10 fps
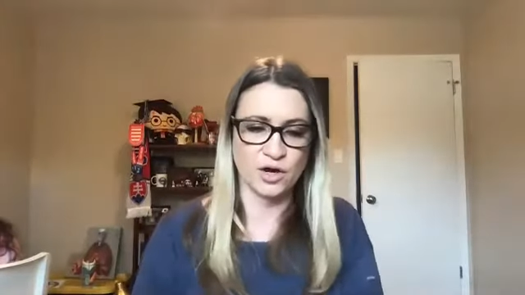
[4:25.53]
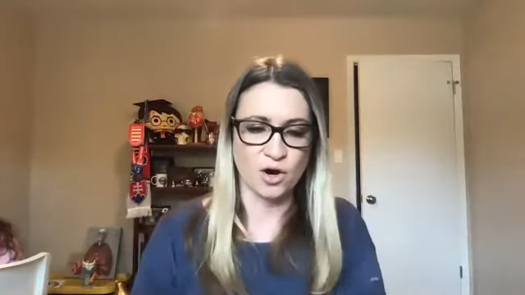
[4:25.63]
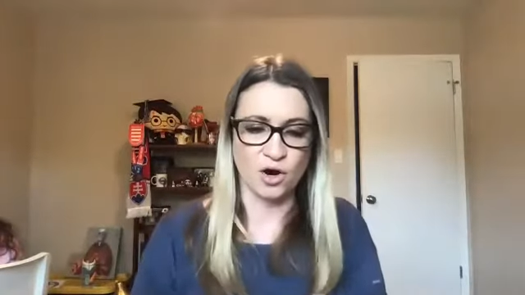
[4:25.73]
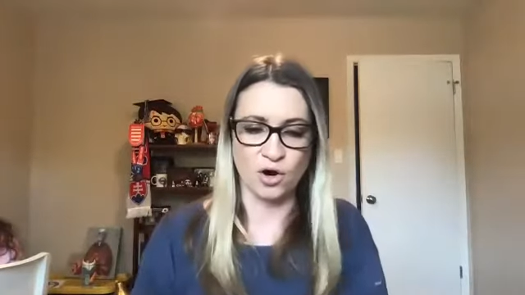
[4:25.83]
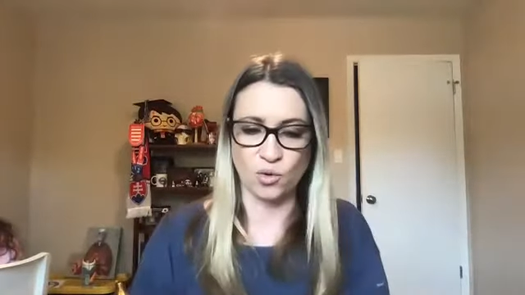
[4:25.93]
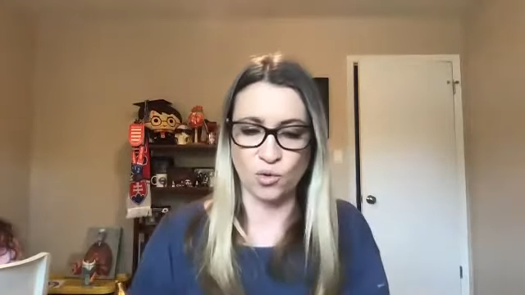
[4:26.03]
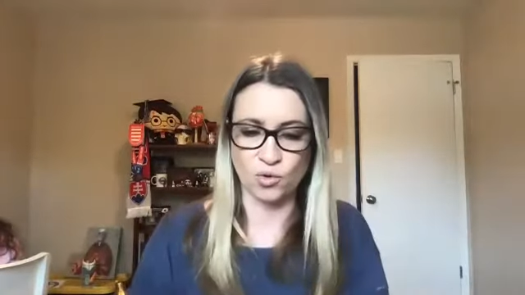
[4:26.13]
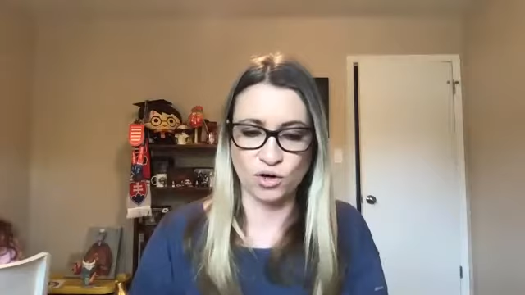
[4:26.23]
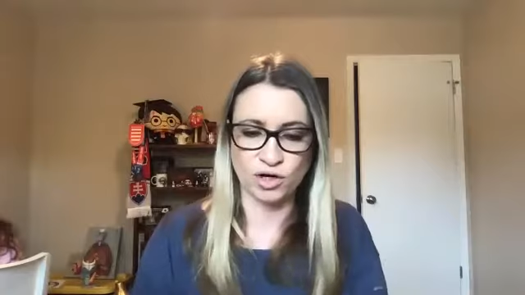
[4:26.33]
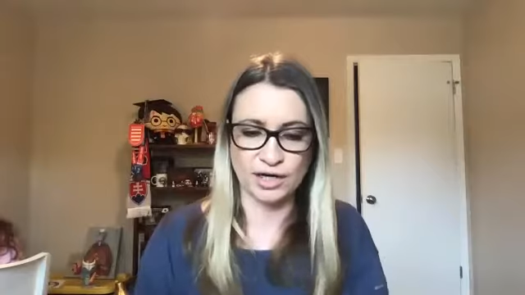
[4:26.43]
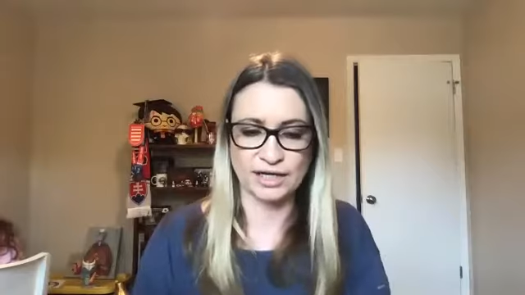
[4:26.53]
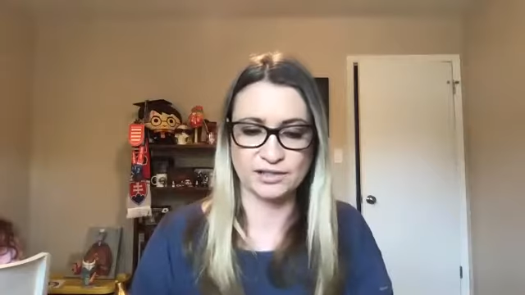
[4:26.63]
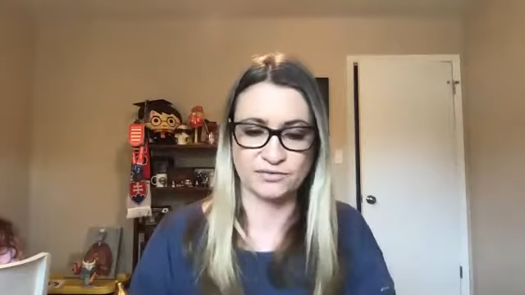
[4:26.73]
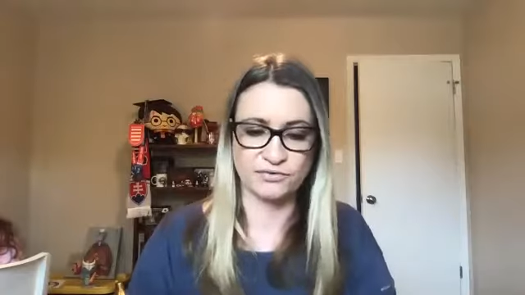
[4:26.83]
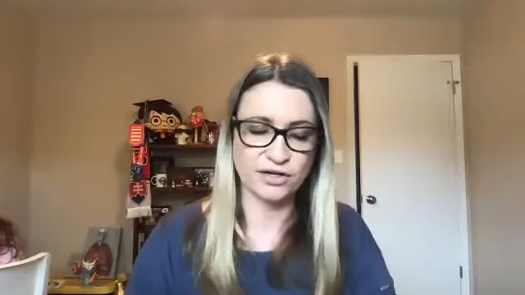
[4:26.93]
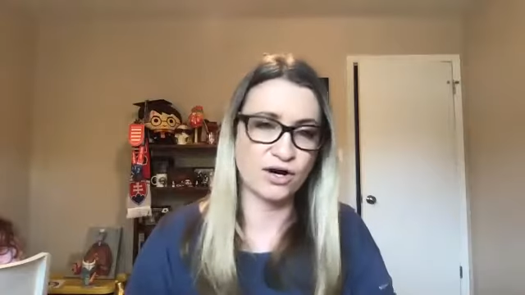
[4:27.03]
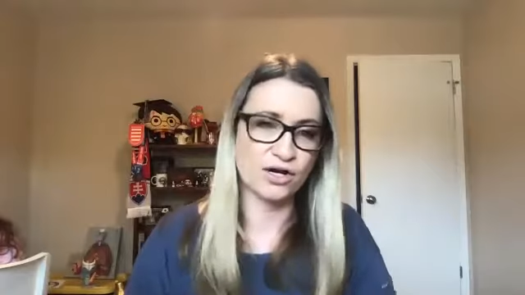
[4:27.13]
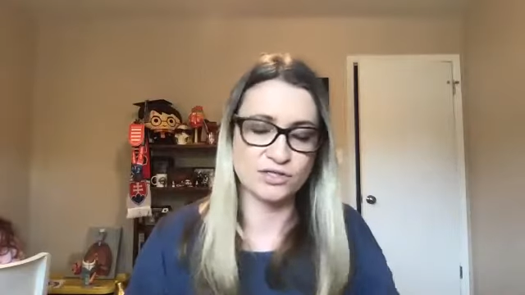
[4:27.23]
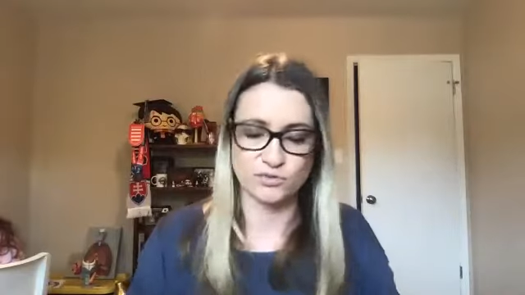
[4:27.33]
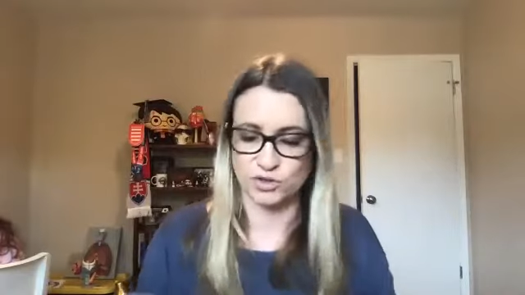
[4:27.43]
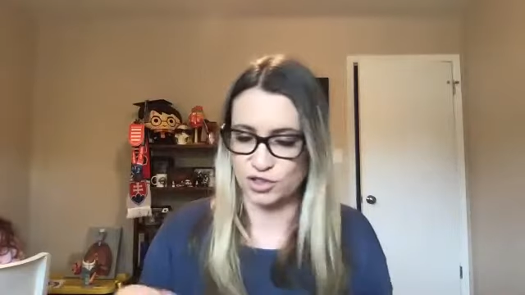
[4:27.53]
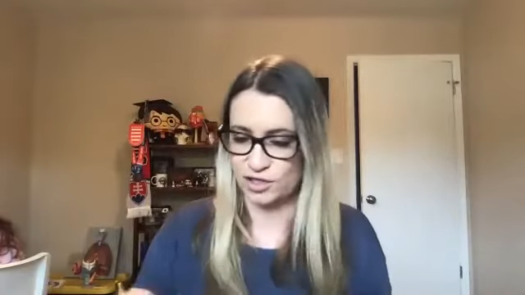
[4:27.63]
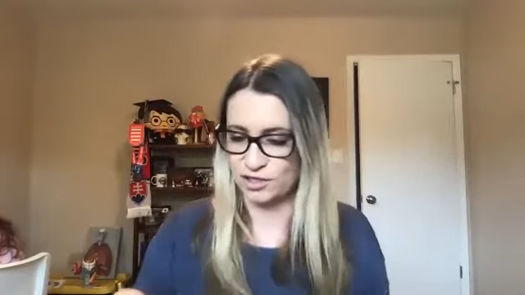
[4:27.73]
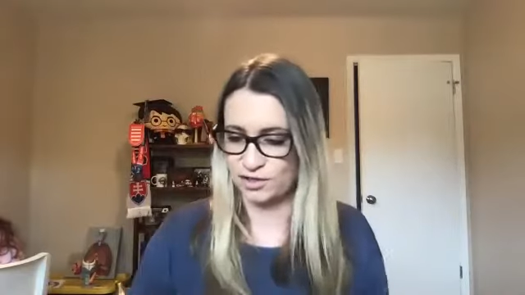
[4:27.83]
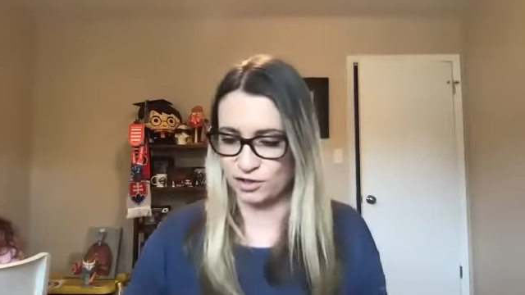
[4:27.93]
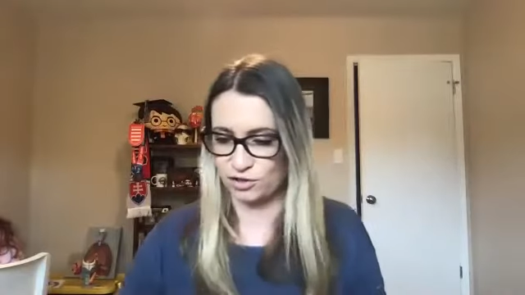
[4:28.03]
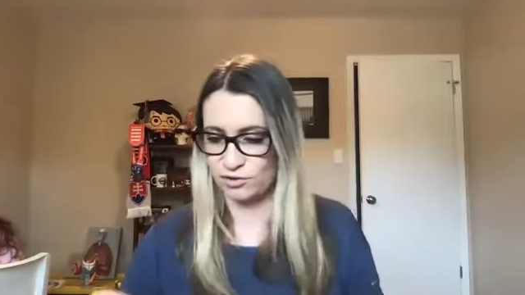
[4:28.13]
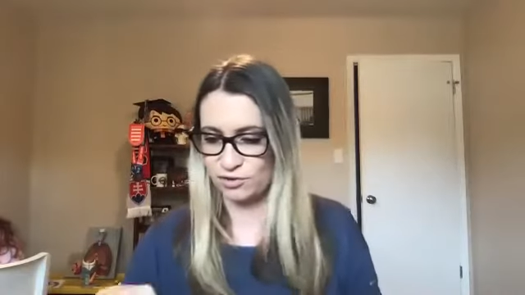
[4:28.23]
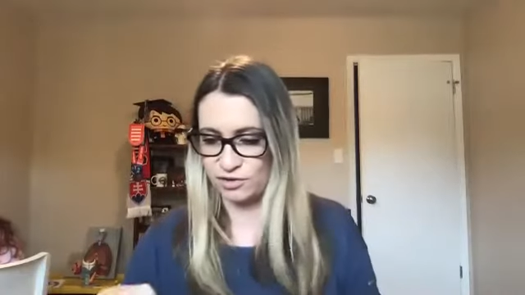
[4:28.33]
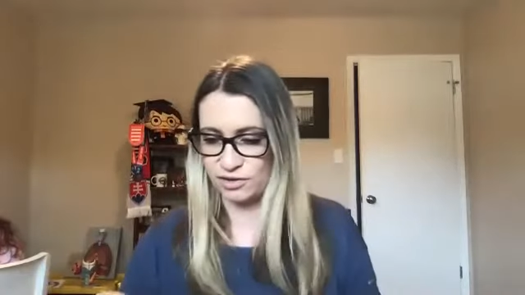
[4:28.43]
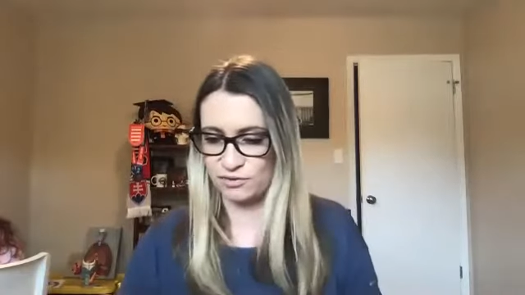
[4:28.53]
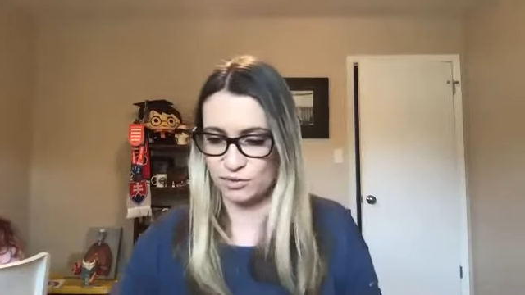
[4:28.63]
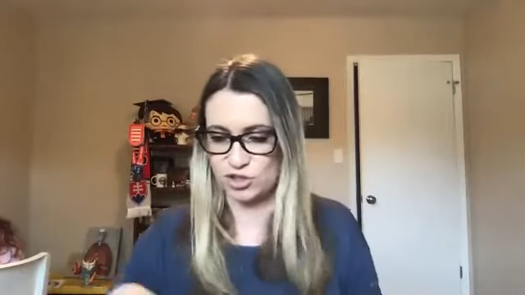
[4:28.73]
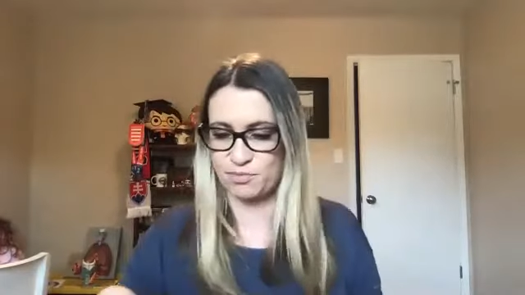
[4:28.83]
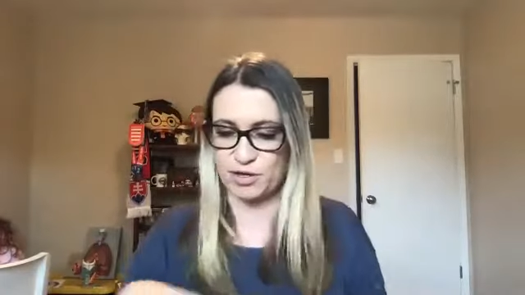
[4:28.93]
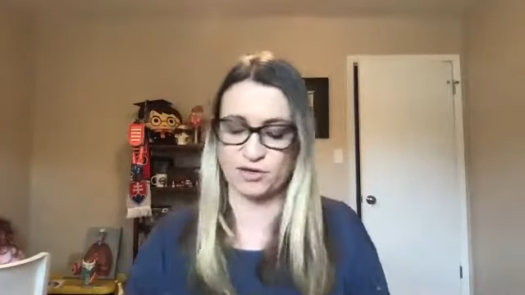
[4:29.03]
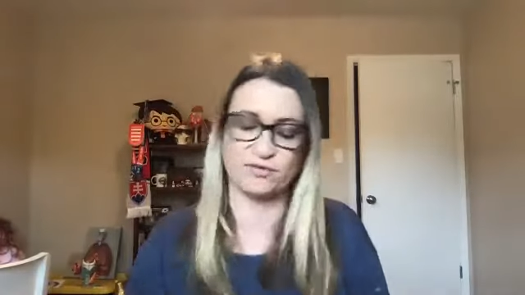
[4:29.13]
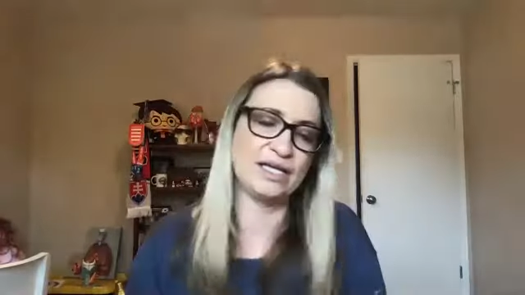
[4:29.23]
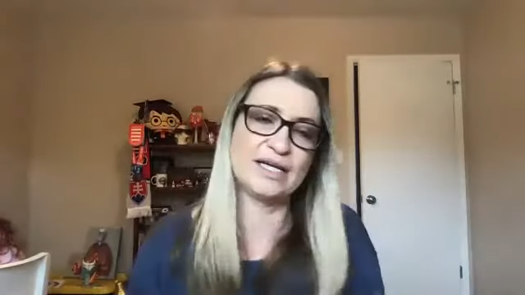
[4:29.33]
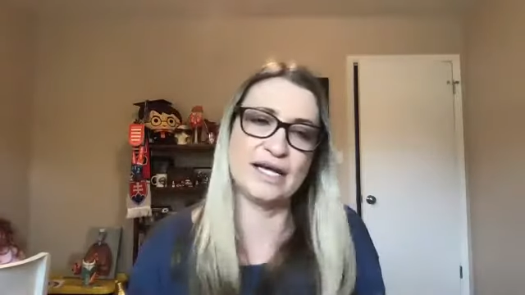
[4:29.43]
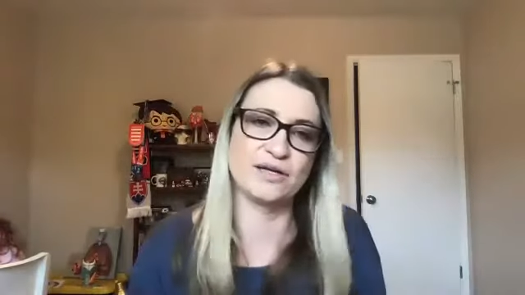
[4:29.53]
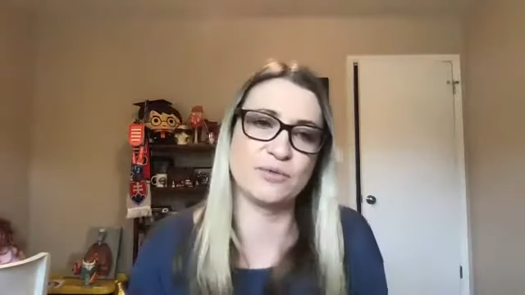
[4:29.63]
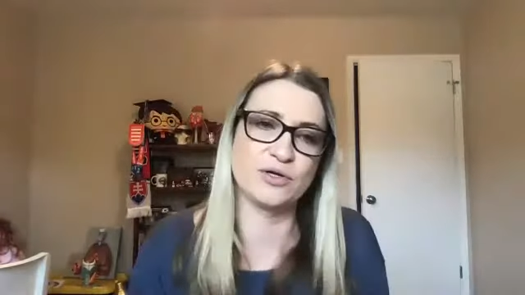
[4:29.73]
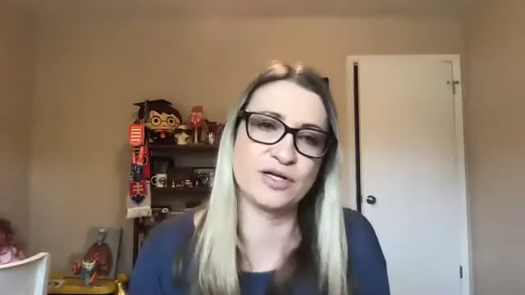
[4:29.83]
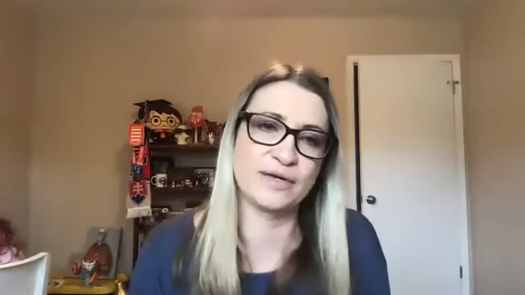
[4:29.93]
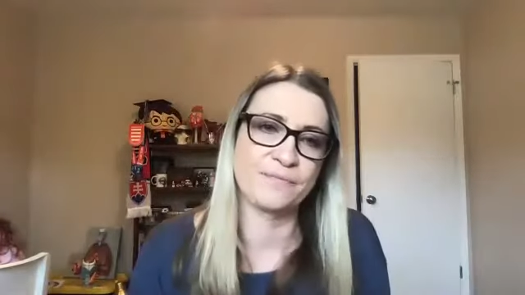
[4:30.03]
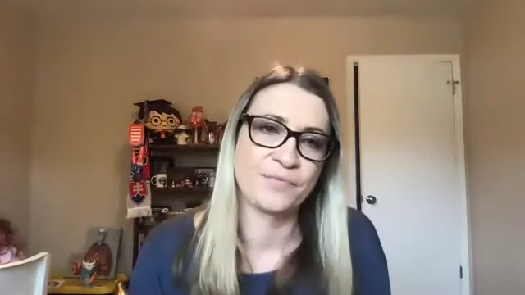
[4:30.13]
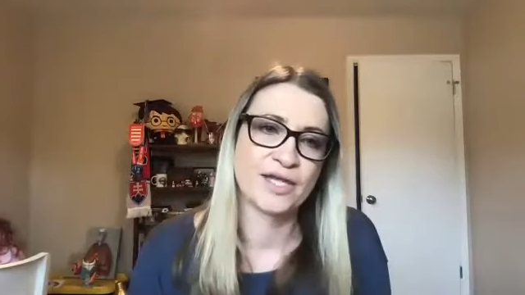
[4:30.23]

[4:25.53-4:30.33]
or interferons, which are part of the innate immunity,